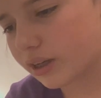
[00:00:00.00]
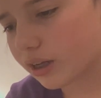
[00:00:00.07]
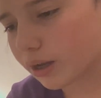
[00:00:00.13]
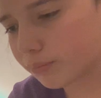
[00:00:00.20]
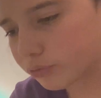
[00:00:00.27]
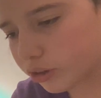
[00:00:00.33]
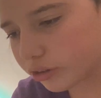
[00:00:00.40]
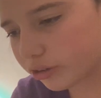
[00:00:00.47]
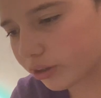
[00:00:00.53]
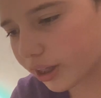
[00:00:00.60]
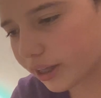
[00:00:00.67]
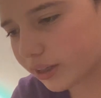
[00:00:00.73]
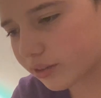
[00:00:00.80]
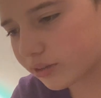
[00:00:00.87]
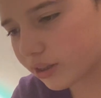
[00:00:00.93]
I'm just
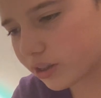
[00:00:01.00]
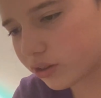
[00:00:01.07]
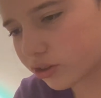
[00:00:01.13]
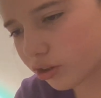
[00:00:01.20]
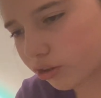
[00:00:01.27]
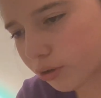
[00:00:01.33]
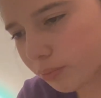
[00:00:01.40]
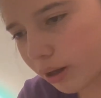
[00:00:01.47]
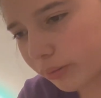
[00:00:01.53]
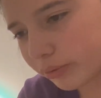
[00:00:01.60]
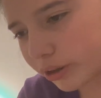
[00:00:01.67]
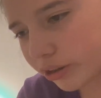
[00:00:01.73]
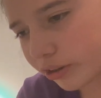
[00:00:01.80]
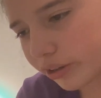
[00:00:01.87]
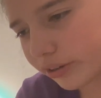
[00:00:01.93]
lazy, so you're
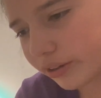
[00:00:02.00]
probably going to